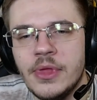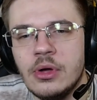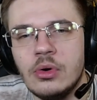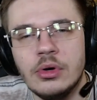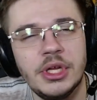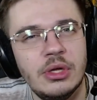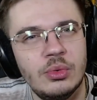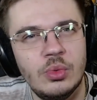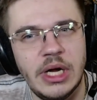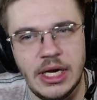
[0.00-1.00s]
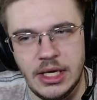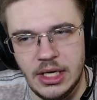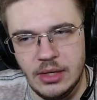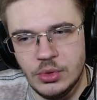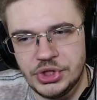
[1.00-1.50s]
Who are you
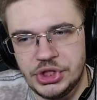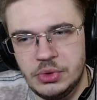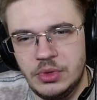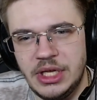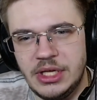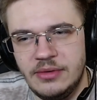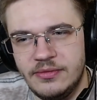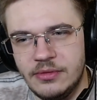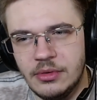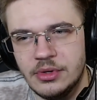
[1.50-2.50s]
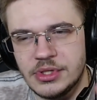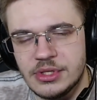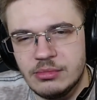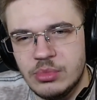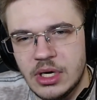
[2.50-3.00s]
waiting? Was she waiting for
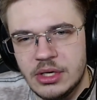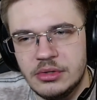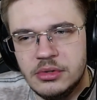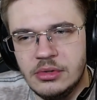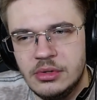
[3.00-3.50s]
Subaru?